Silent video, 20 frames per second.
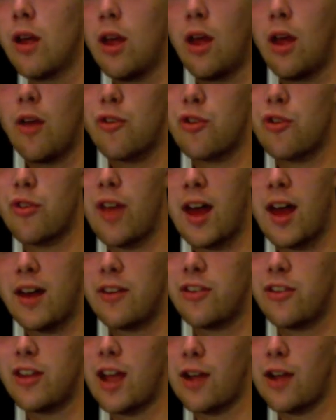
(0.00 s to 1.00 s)
So that
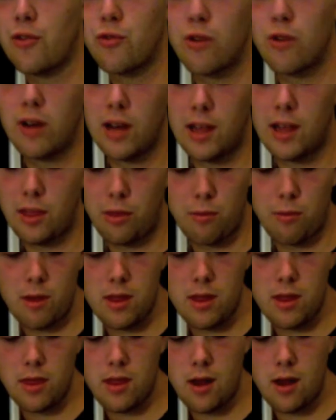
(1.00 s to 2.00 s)
is the extra length
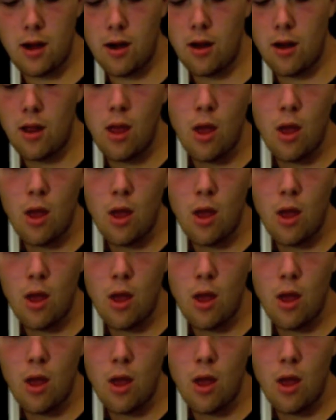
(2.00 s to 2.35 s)
right there.